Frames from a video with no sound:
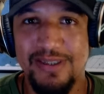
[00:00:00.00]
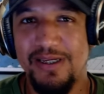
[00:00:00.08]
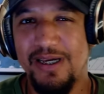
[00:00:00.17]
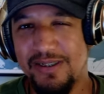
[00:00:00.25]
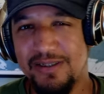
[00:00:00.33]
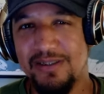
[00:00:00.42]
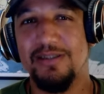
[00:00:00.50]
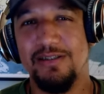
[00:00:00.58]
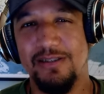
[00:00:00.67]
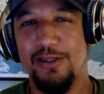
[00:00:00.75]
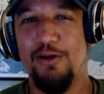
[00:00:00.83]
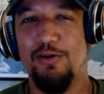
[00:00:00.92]
Yes,
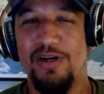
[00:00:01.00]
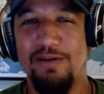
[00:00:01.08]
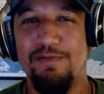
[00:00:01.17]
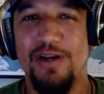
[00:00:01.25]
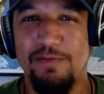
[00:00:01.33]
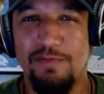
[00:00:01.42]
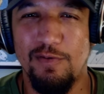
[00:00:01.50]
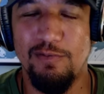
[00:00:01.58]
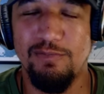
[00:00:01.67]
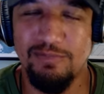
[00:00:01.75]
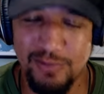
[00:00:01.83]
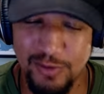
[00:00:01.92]
you're hearing it
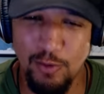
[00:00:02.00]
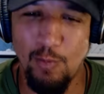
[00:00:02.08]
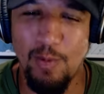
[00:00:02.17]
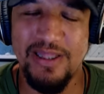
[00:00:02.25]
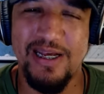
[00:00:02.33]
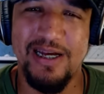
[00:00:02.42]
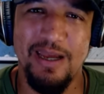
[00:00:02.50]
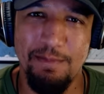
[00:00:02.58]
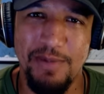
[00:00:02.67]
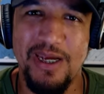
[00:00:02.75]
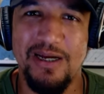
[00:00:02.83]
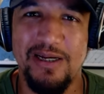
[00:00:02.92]
from someone that came
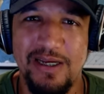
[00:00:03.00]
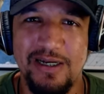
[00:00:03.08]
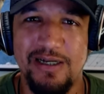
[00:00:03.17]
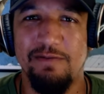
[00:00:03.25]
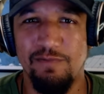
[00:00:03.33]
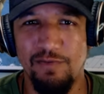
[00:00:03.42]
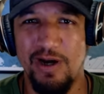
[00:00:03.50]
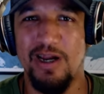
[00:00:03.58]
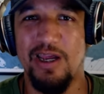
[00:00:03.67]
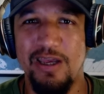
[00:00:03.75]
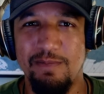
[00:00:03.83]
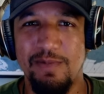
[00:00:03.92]
here legally, from an
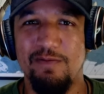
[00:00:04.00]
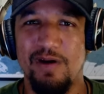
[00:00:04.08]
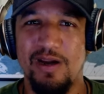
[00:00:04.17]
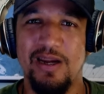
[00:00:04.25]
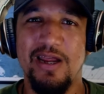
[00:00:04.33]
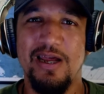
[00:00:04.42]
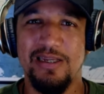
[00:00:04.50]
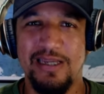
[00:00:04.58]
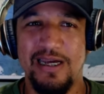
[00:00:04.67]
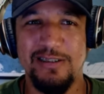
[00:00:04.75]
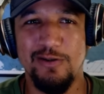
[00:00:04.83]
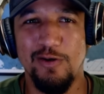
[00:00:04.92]
immigrant
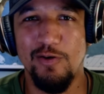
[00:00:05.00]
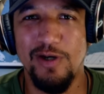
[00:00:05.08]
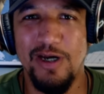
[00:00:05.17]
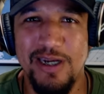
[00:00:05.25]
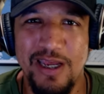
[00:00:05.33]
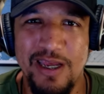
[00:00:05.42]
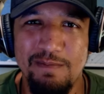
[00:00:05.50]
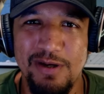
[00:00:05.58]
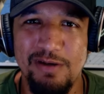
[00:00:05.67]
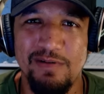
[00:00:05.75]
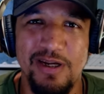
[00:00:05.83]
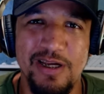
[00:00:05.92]
that is no longer an
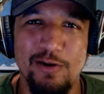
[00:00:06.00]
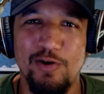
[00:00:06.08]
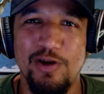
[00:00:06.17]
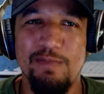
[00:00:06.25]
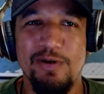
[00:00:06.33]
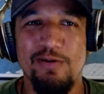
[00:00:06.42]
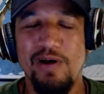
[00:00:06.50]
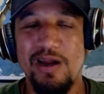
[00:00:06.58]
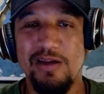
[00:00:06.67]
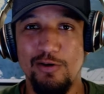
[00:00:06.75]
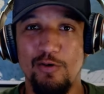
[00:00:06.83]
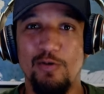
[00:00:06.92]
illegal legal
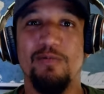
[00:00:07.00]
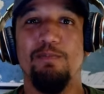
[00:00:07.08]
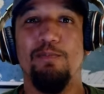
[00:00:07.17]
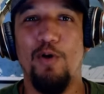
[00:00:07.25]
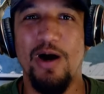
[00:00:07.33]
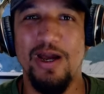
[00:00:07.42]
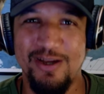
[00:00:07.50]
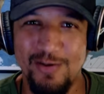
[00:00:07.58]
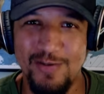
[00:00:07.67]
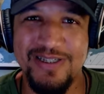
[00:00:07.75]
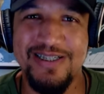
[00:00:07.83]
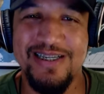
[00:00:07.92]
immigrant, you but a
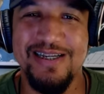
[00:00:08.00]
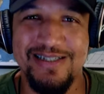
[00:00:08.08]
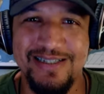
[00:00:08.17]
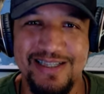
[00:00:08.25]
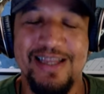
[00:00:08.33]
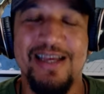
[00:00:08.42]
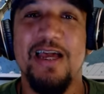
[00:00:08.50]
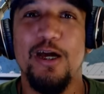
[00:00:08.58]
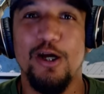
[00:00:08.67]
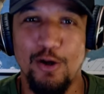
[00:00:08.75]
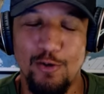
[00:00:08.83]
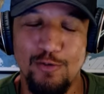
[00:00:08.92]
U.S. citizen.
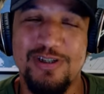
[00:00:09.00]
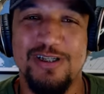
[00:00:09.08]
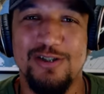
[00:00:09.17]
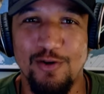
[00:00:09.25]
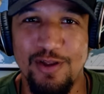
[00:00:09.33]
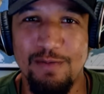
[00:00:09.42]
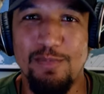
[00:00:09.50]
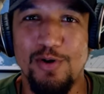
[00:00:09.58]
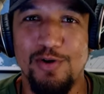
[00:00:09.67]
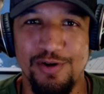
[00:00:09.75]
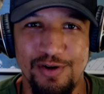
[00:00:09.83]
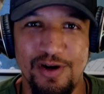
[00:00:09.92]
Close the southern
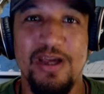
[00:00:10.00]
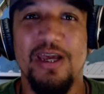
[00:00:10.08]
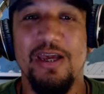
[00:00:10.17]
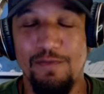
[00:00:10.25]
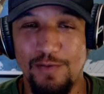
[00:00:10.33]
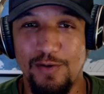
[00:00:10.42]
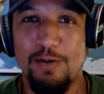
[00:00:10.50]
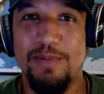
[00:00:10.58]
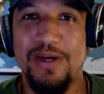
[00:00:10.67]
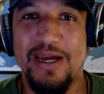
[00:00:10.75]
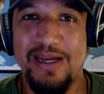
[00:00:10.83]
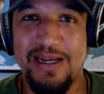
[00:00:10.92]
border. If you come
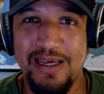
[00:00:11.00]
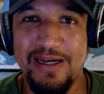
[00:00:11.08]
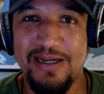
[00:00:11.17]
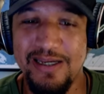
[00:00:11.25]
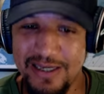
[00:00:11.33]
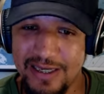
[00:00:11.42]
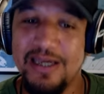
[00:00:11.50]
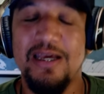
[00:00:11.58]
here illegally,